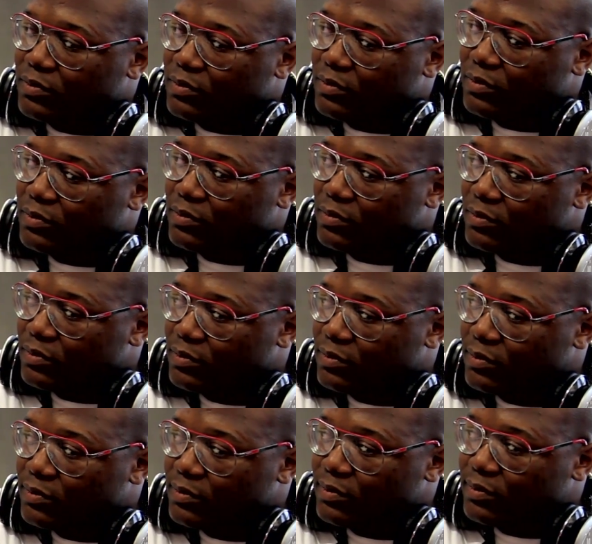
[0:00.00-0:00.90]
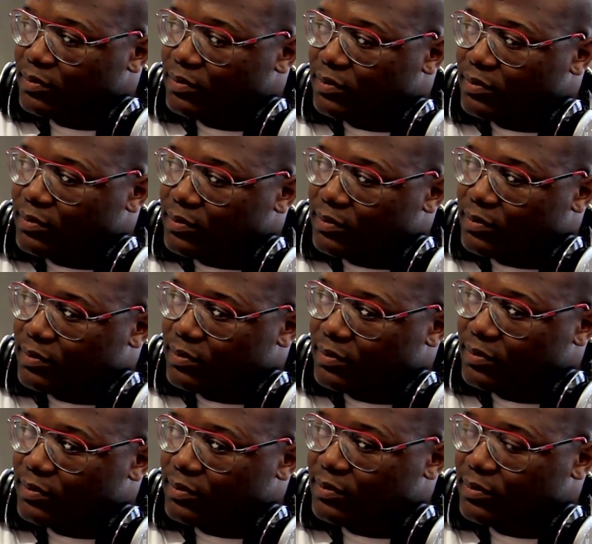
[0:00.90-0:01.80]

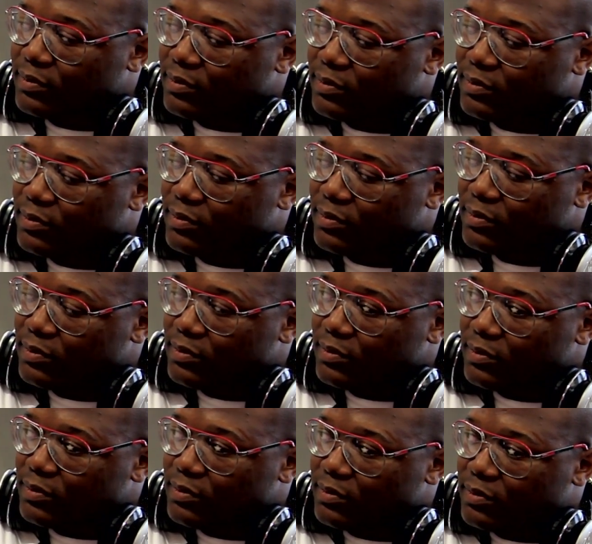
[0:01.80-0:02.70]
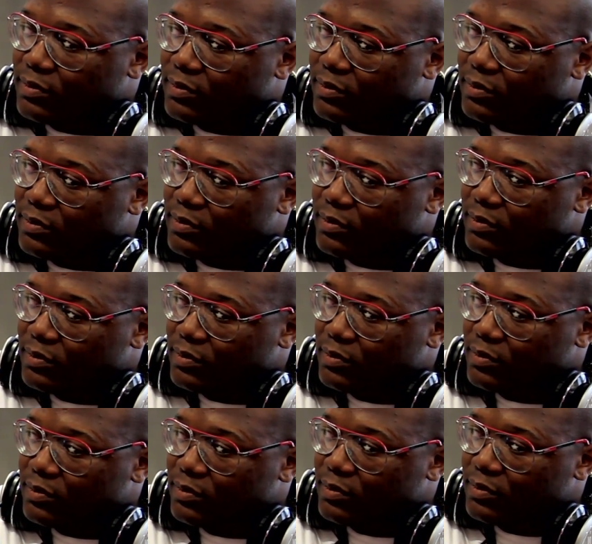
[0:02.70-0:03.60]

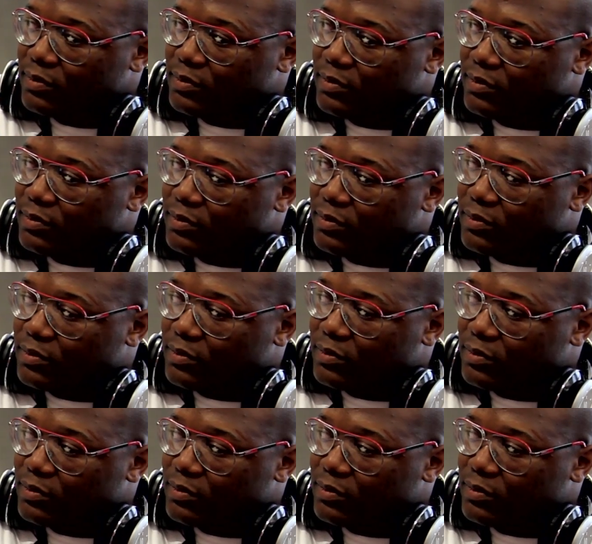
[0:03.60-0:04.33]
(silent)